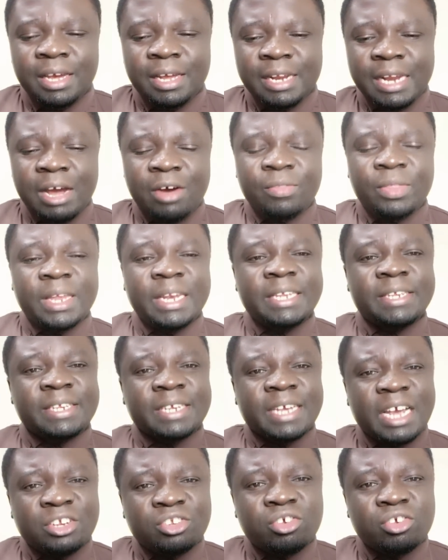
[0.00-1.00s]
Now, the
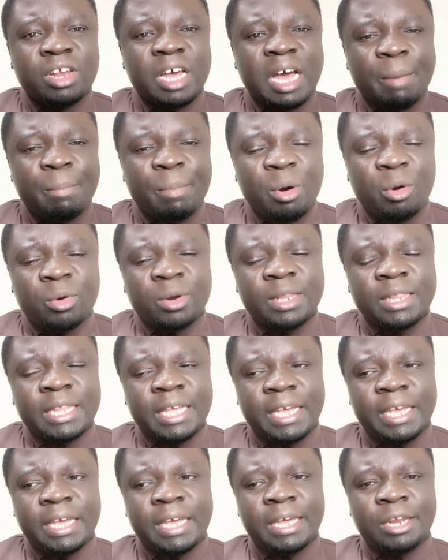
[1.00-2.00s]
discussion about
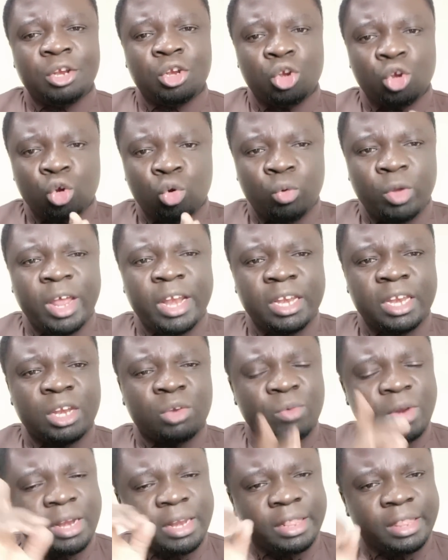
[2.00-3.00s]
the twenty
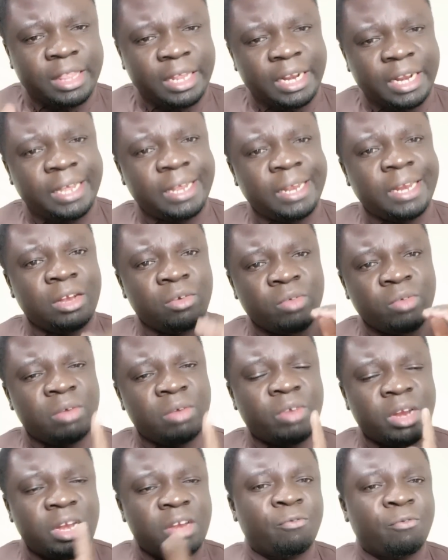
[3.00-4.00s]
twenty-three twenty
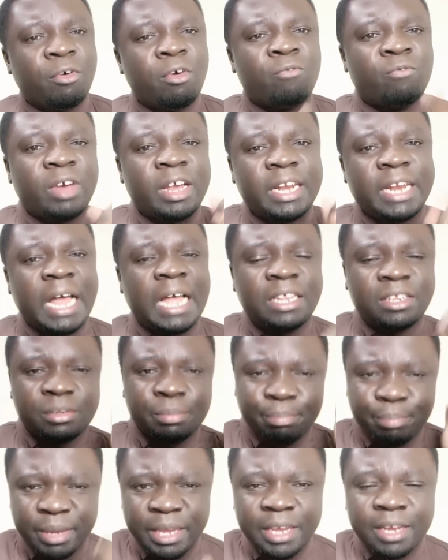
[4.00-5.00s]
twenty-four finance
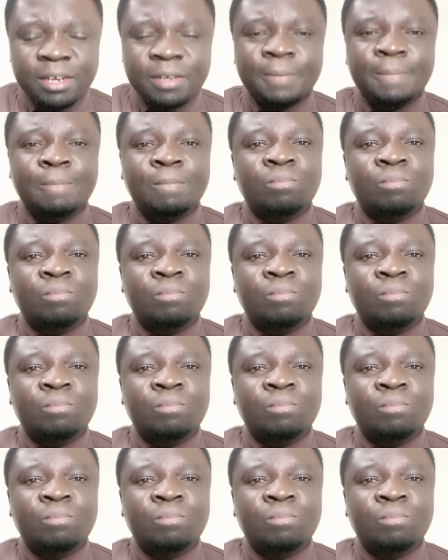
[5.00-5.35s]
bill